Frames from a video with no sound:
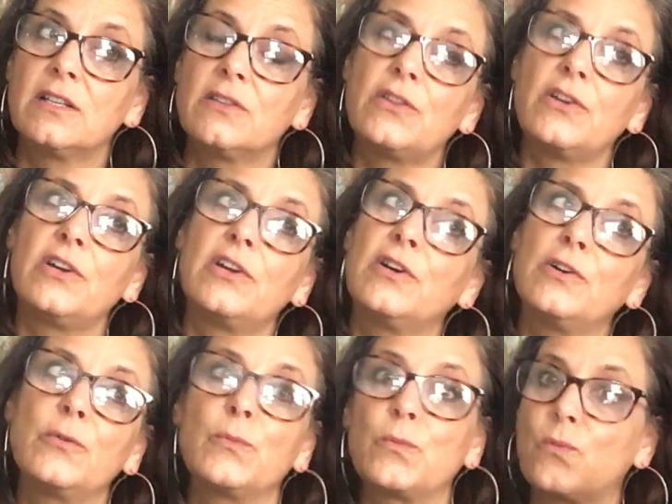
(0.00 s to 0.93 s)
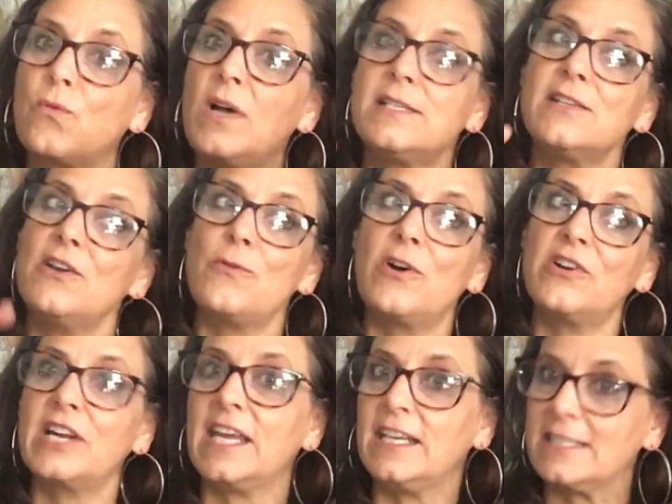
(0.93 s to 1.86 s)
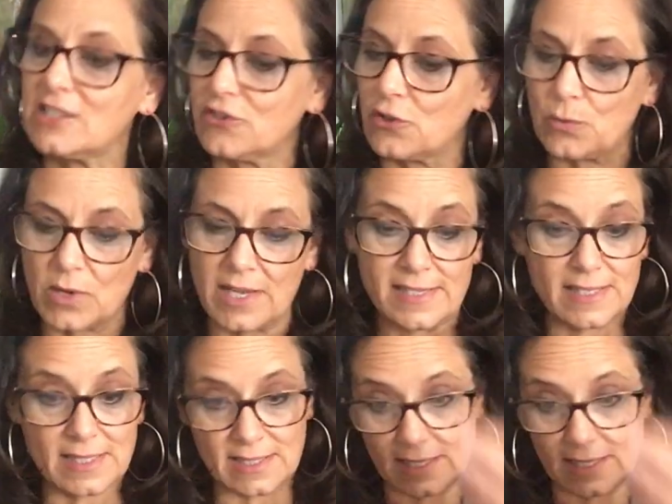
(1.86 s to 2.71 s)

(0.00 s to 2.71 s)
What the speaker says: There was no Watergate until there was.